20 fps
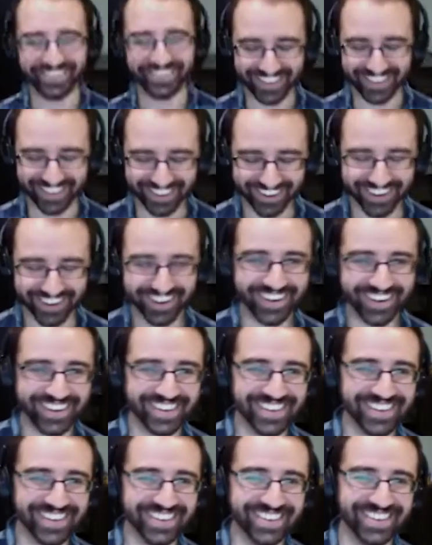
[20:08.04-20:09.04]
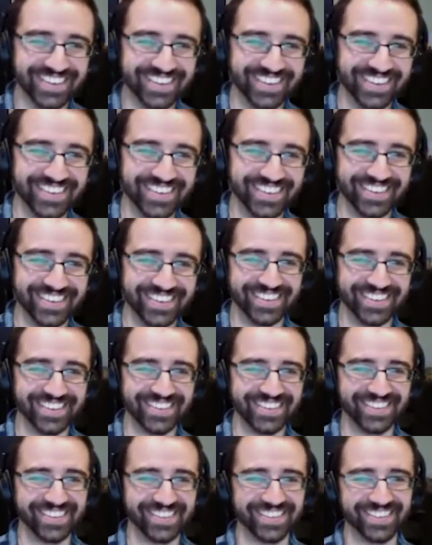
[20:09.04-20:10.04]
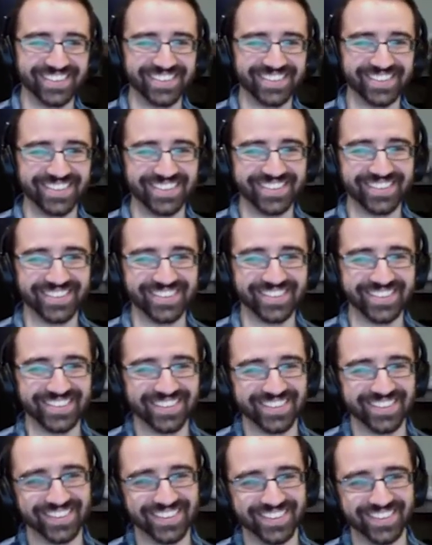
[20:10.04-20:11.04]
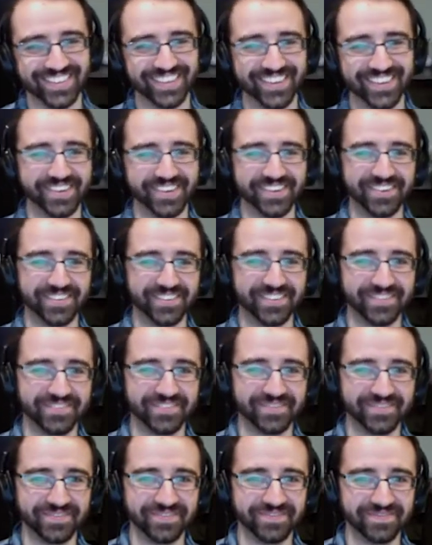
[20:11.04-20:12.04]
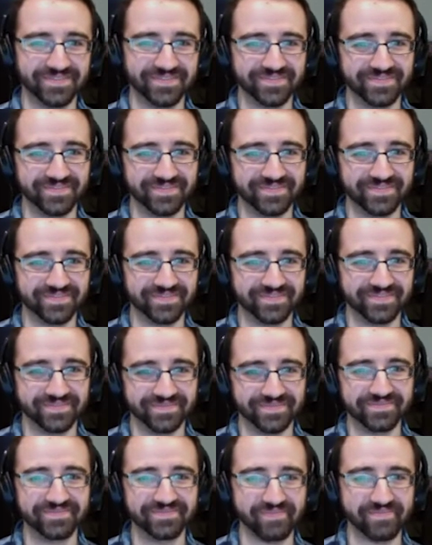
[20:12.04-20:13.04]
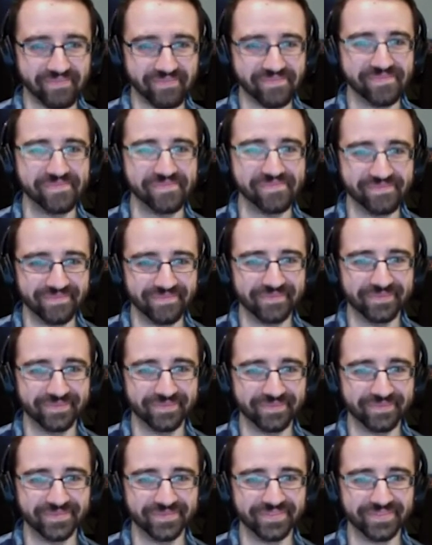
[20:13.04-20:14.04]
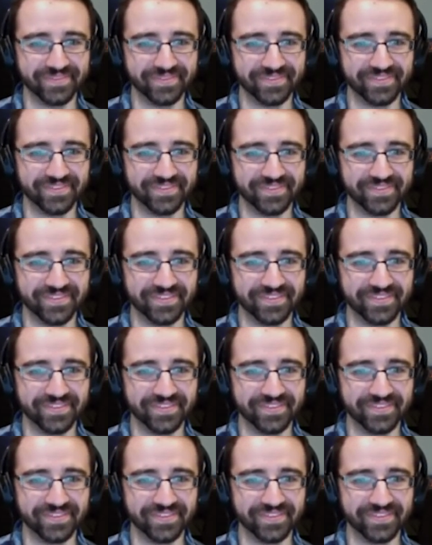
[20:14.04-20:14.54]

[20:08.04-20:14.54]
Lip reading: This person isn't speaking.